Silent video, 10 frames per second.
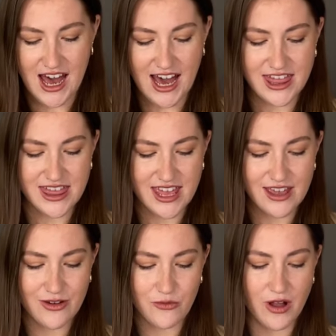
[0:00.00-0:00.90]
I
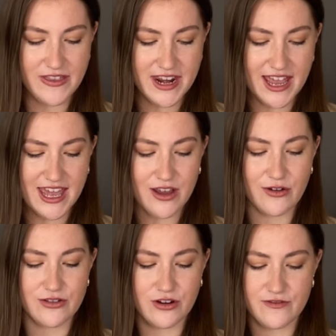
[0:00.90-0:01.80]
think one that I hear
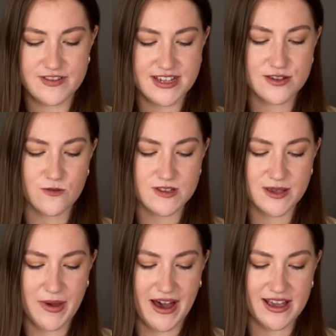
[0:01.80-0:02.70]
a lot of discourse
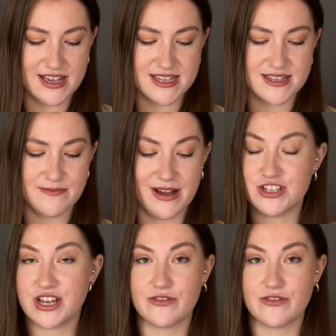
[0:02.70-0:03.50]
about is Magic